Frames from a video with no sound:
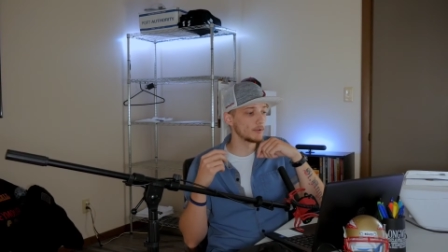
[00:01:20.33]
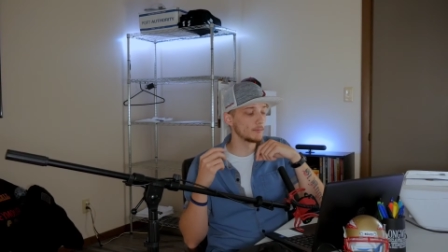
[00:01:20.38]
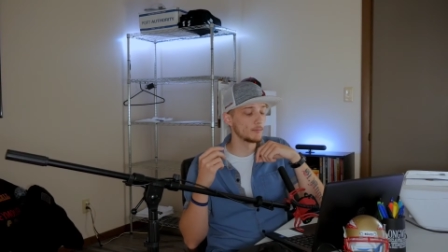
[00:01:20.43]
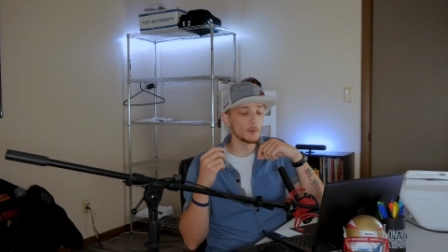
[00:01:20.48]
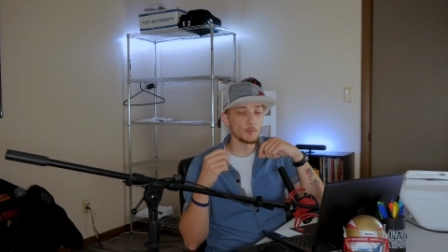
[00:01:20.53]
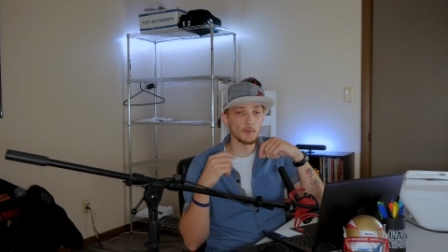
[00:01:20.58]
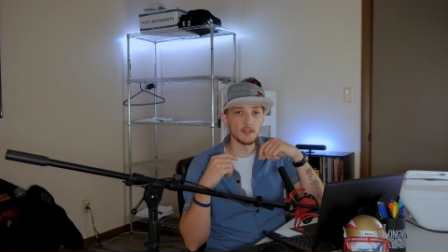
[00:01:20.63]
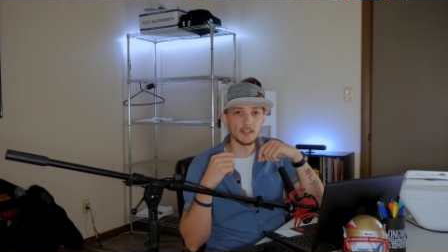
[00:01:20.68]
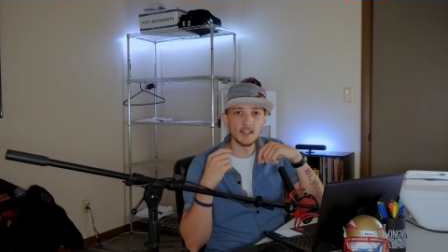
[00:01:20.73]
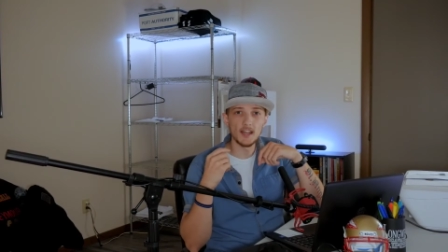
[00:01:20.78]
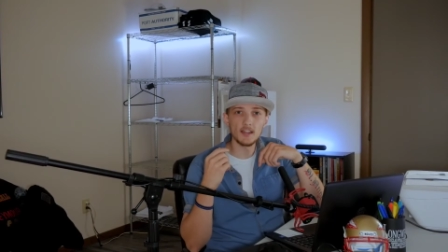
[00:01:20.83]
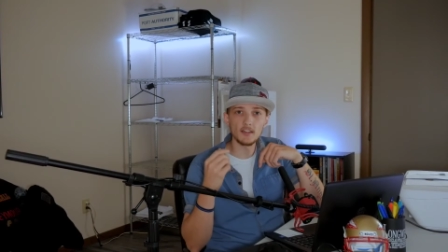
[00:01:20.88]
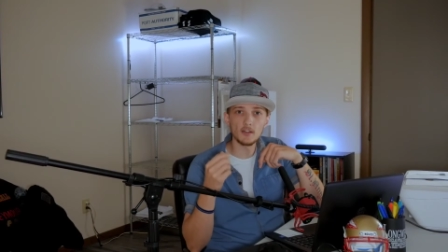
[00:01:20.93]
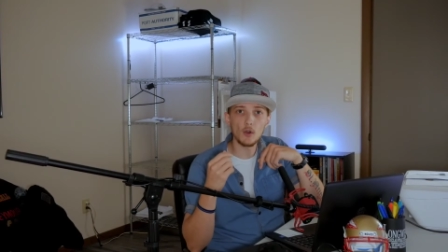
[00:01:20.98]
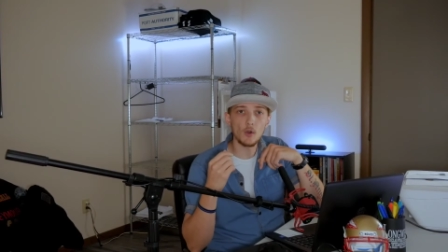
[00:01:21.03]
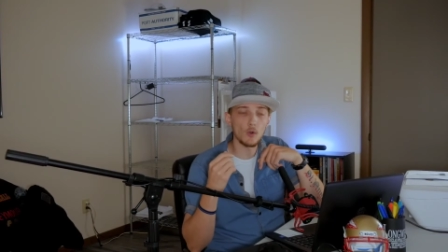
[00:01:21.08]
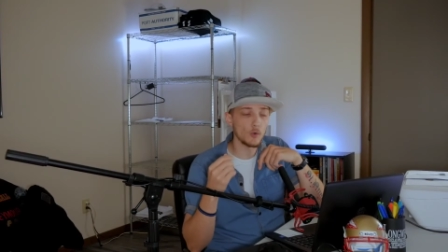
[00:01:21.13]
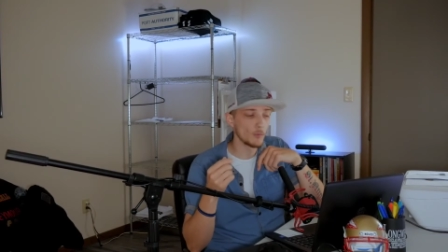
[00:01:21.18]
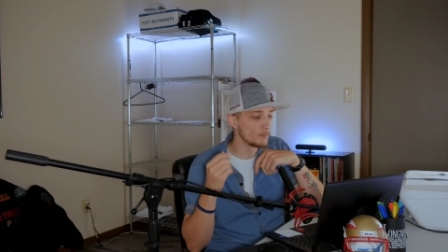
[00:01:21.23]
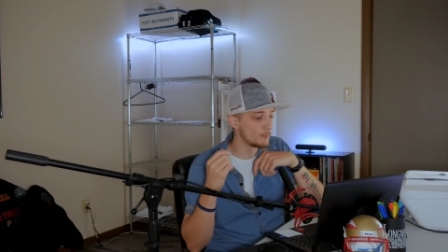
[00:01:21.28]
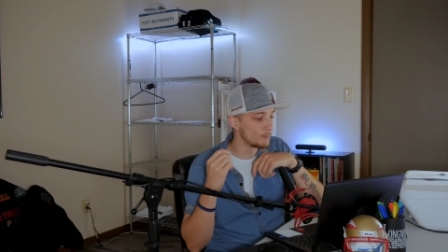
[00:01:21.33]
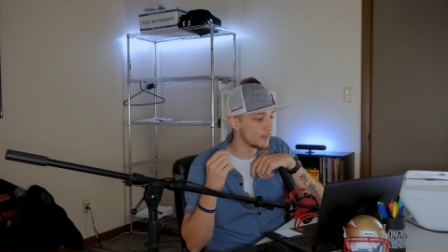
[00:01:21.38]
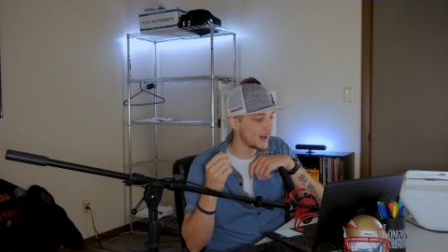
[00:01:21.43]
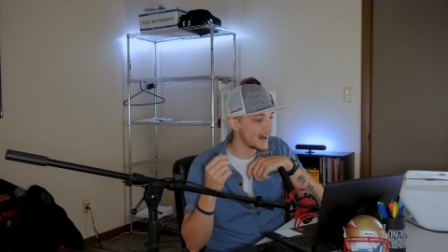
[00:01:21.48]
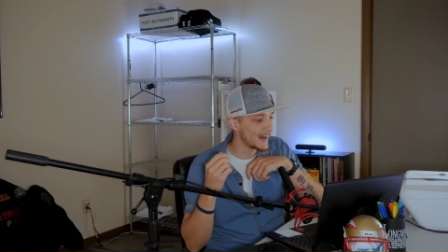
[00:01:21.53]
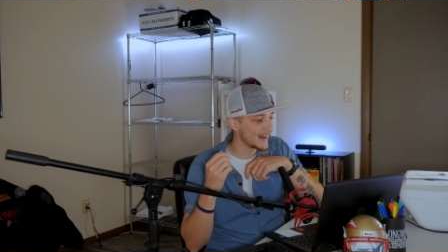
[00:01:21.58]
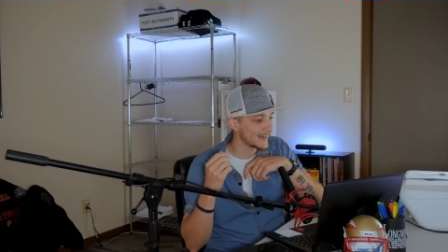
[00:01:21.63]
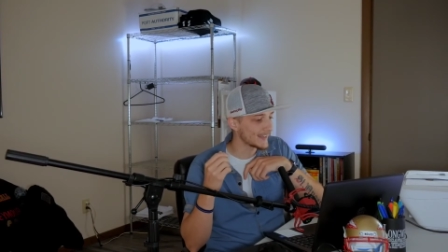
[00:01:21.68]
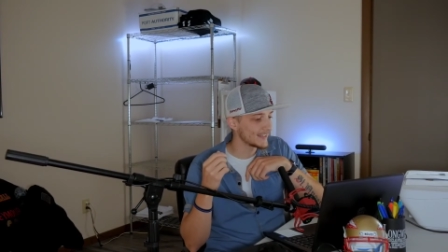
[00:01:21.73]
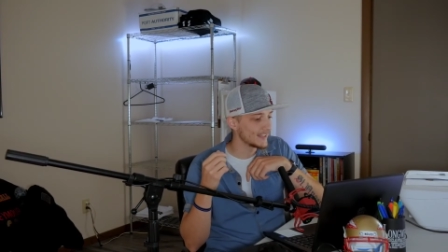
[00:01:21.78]
we tend to hold
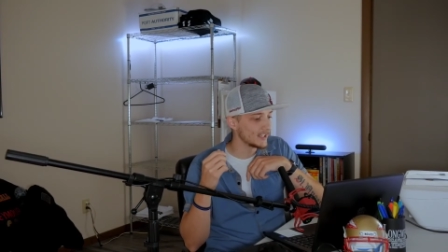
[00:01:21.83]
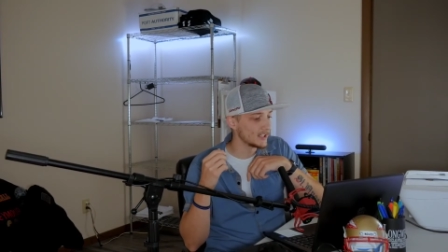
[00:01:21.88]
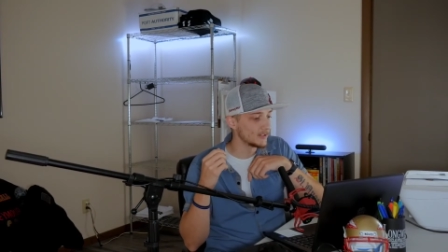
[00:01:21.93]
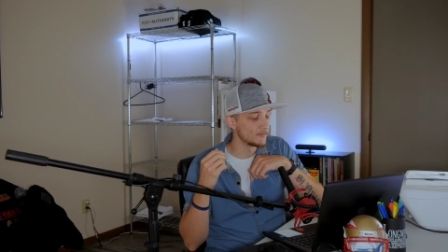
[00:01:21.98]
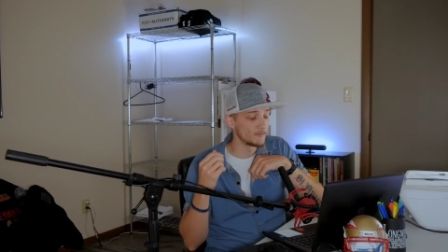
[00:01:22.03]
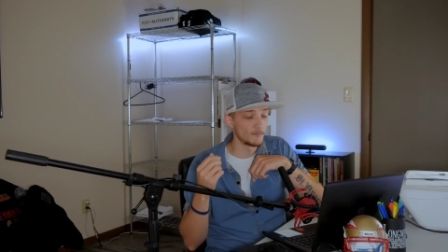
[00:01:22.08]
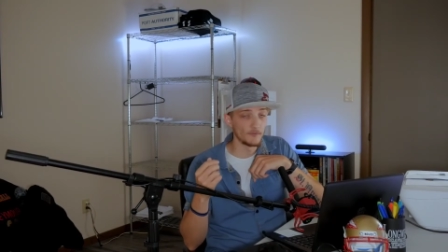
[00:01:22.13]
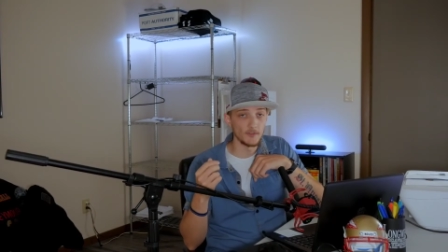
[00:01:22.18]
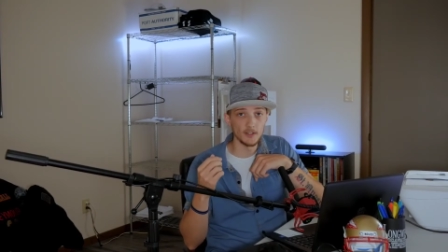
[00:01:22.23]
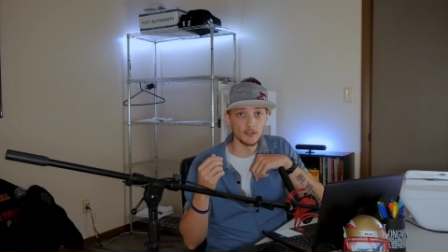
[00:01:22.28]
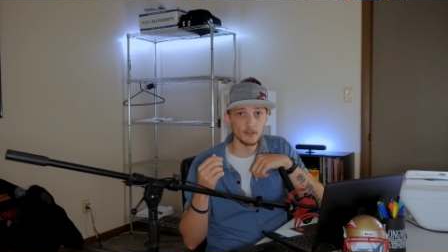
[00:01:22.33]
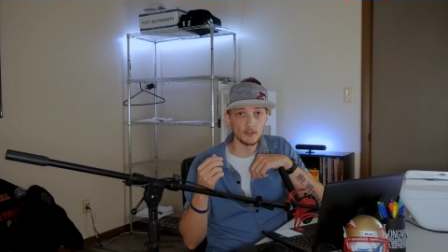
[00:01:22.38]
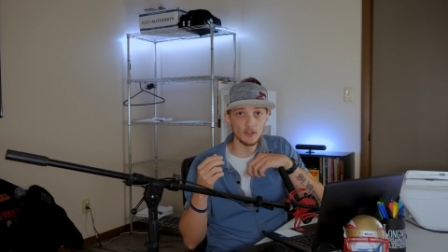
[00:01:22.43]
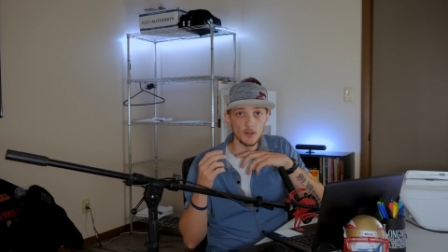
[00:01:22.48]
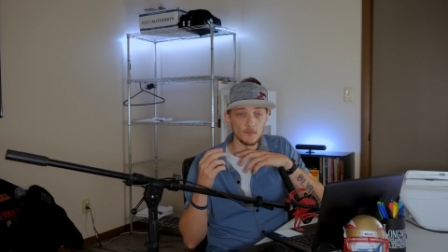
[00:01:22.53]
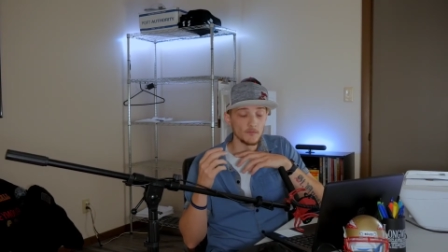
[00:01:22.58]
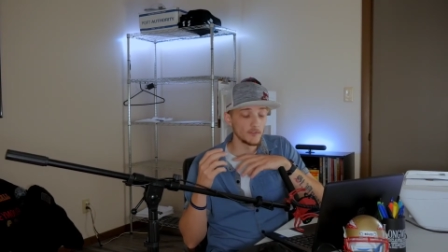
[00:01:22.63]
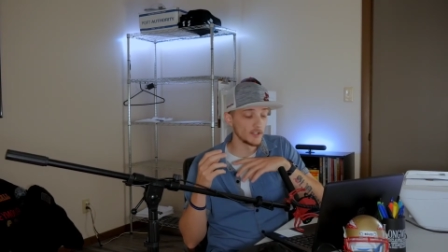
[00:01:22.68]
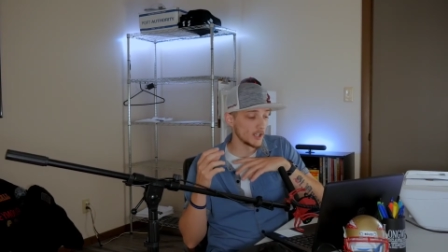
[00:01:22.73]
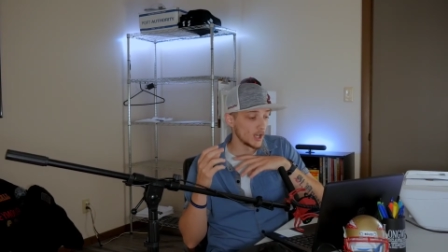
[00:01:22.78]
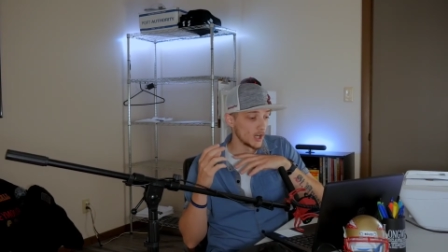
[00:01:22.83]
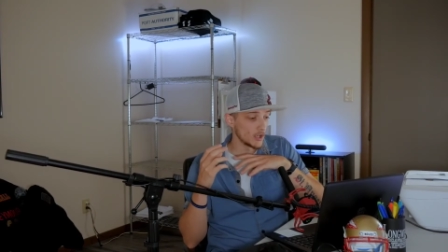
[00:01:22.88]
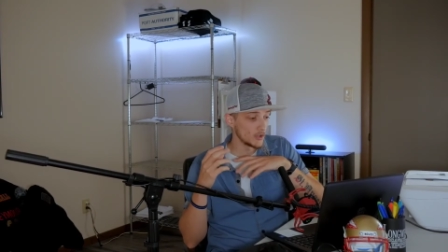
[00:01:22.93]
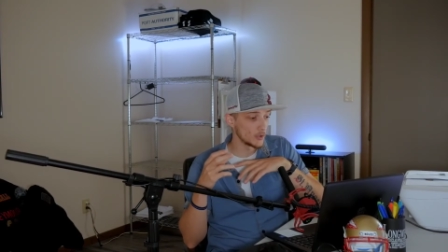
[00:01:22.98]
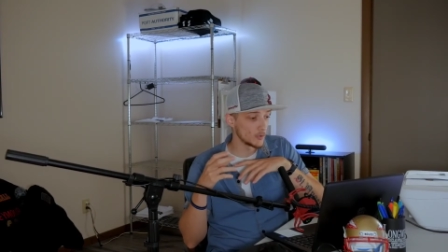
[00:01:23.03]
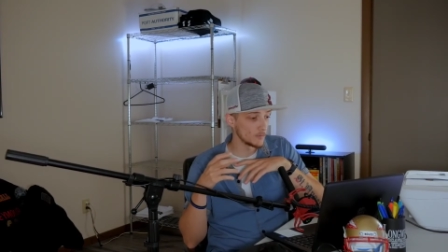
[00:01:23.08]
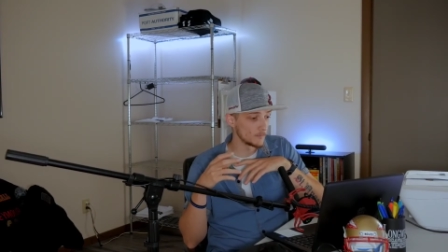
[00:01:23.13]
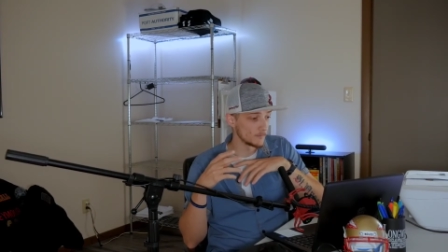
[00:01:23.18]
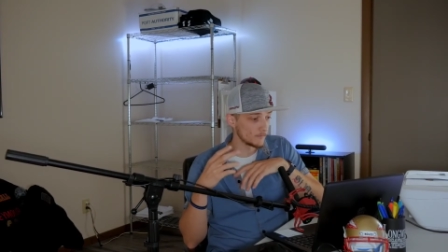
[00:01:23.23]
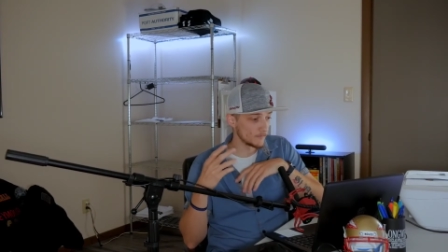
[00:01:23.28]
back in fear of the
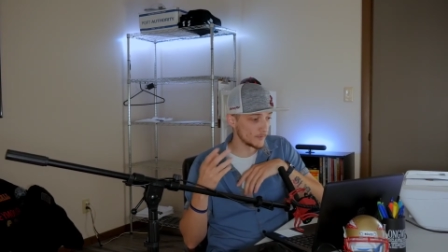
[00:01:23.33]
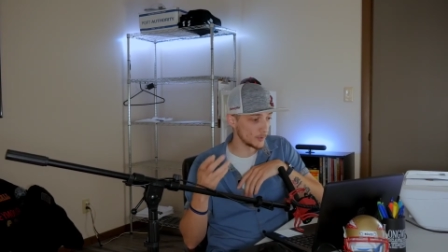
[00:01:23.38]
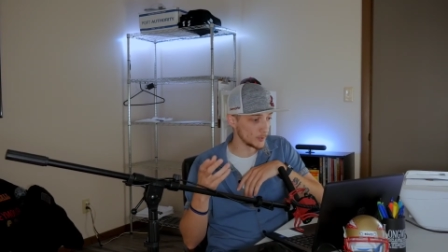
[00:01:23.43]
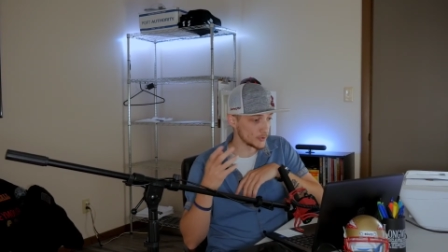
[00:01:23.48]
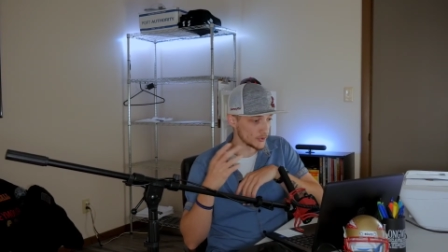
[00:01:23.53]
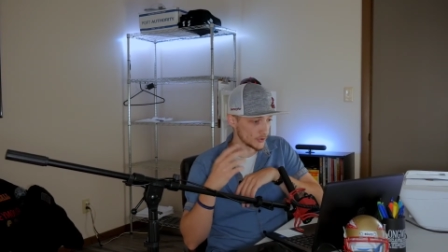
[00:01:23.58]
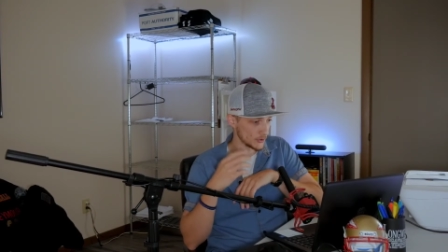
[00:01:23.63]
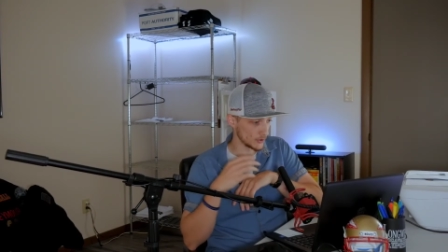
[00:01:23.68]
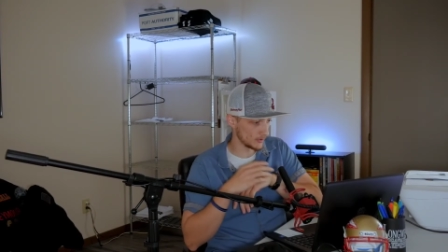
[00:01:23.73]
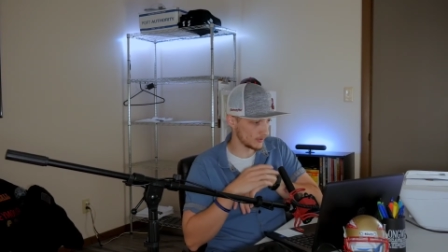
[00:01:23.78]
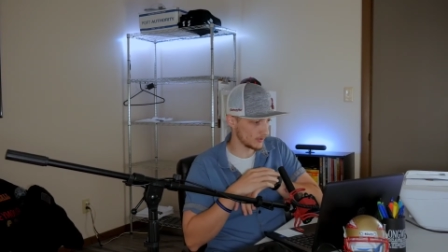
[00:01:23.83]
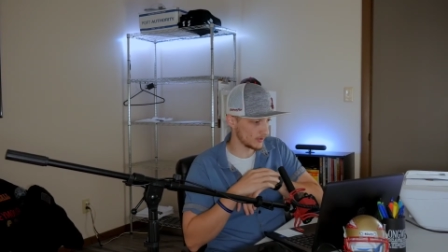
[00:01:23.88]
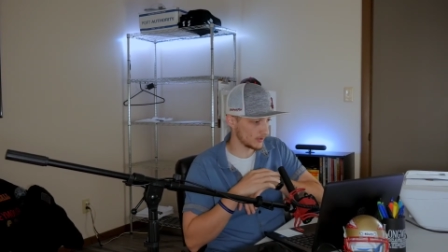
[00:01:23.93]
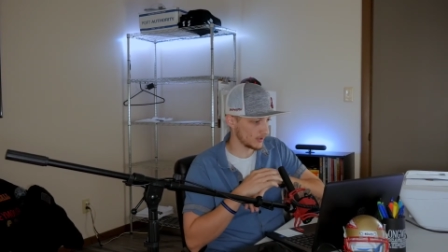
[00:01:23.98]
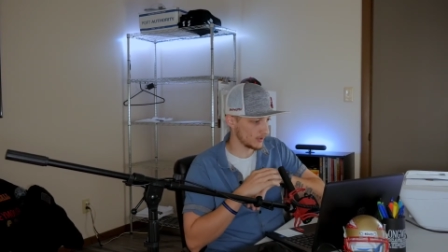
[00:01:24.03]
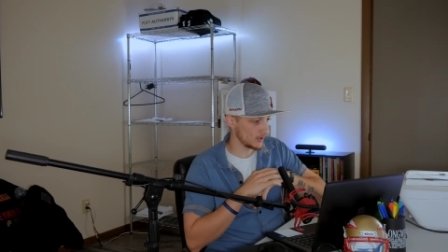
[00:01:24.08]
unknown future.